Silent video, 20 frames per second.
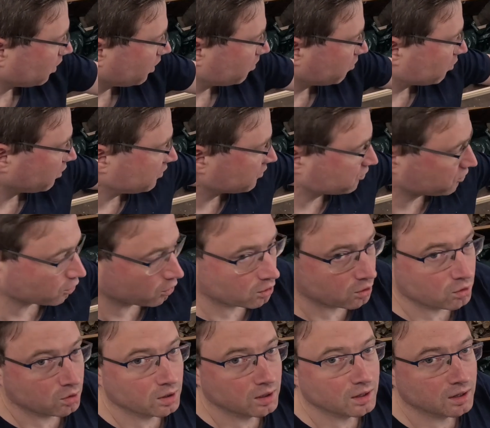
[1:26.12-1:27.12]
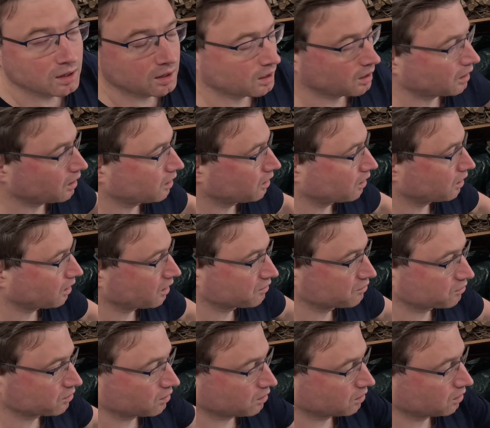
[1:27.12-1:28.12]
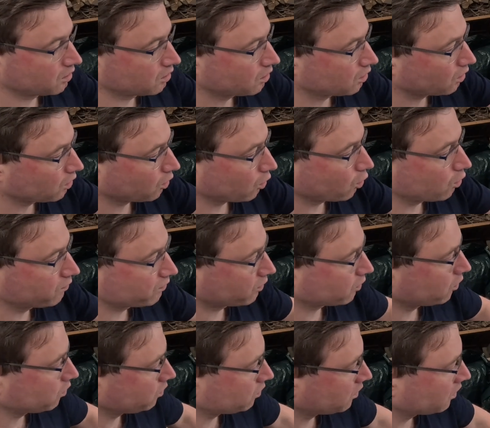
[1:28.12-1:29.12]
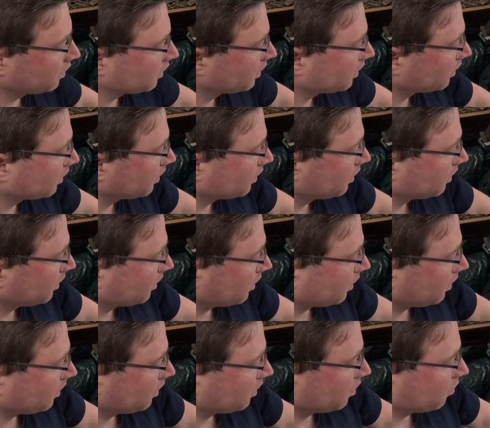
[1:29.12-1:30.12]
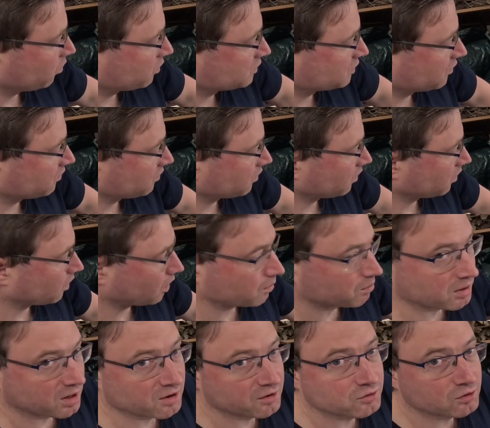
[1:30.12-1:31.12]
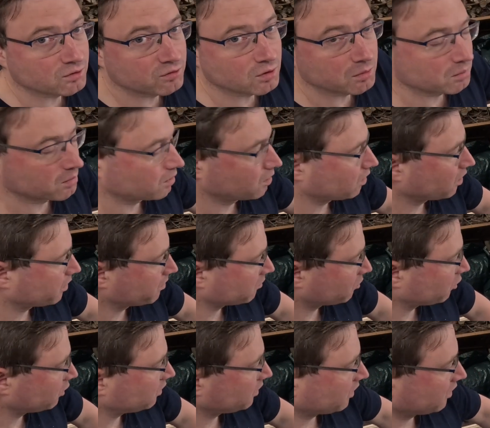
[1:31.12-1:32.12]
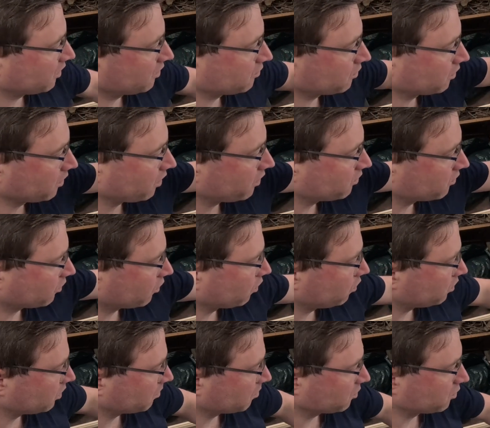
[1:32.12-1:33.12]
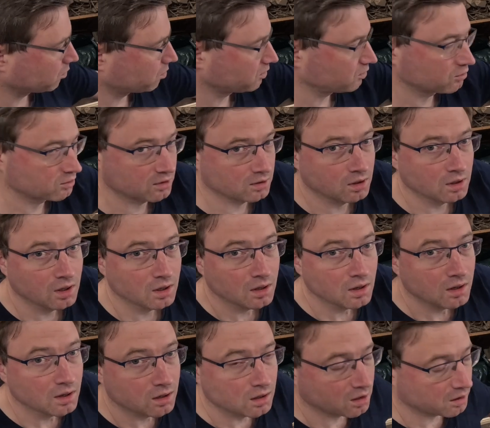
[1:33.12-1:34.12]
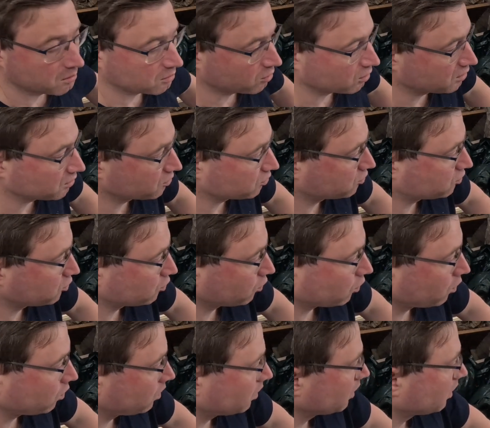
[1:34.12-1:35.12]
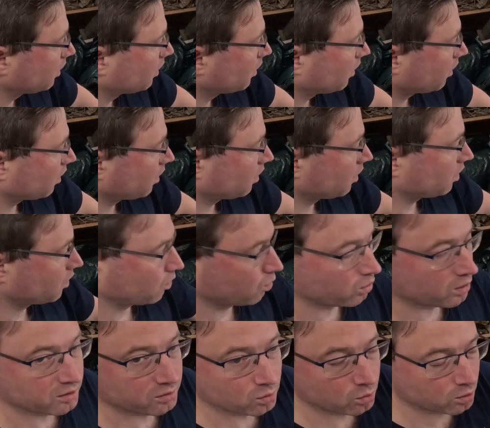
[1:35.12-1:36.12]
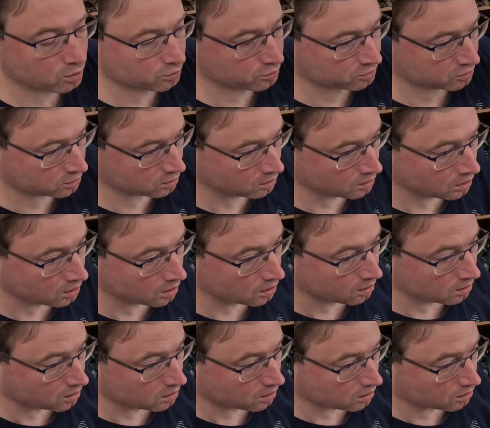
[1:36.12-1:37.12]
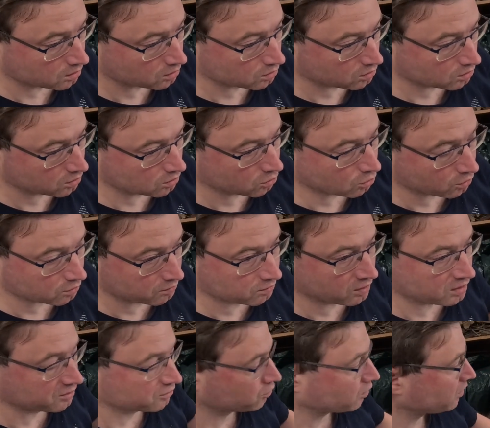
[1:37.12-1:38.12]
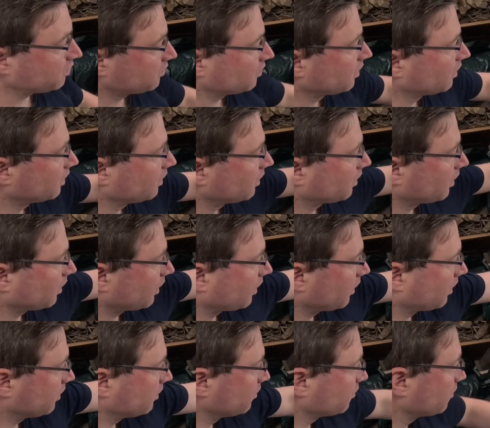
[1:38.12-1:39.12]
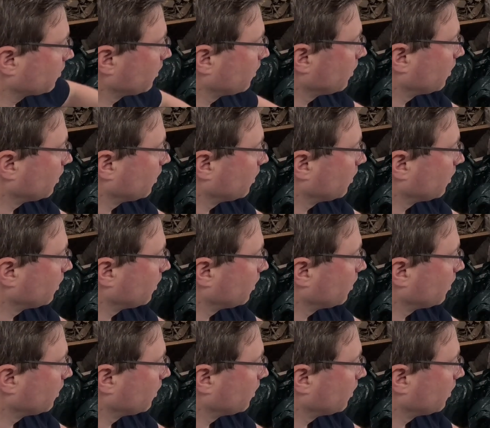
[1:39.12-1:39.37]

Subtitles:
lime green solo as the overcoat, which is a plaster from lime green, and as an undercoat I'm going to be using lime green Duro, where the walls are not very straight, and